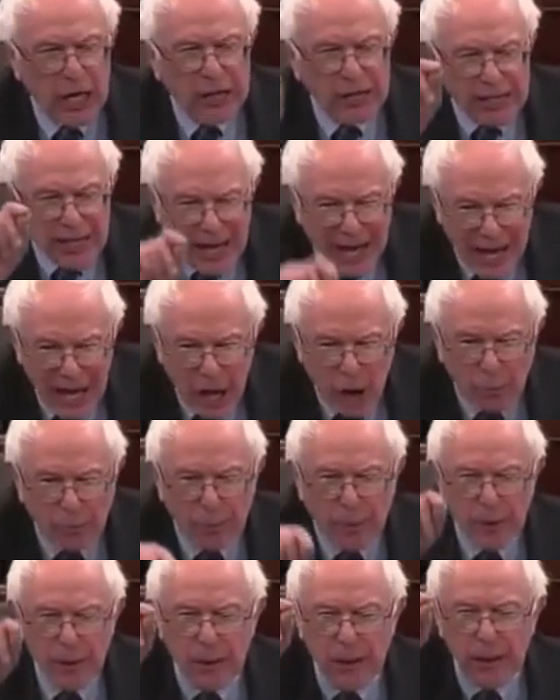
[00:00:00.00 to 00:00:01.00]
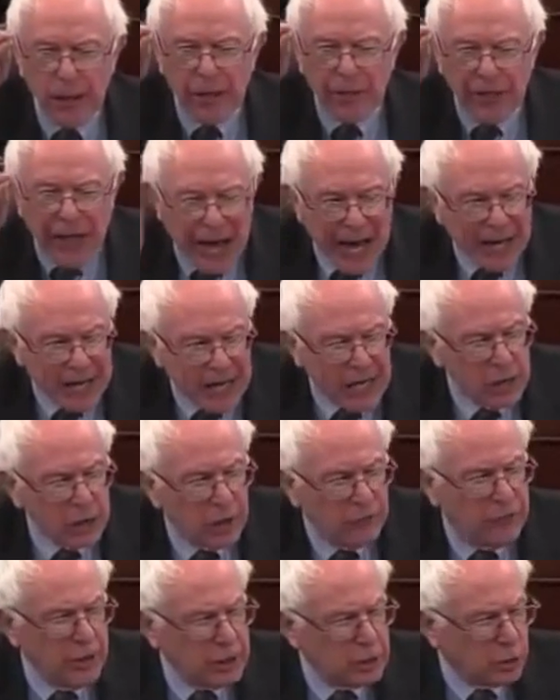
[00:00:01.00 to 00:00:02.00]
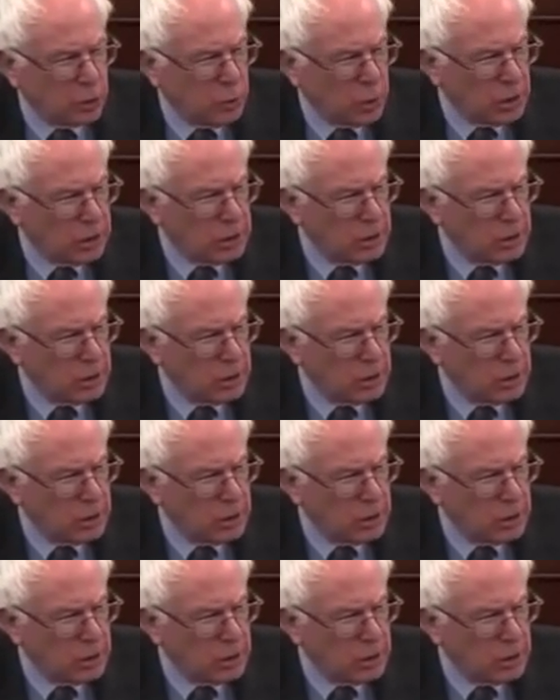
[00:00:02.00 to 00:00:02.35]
to help that individual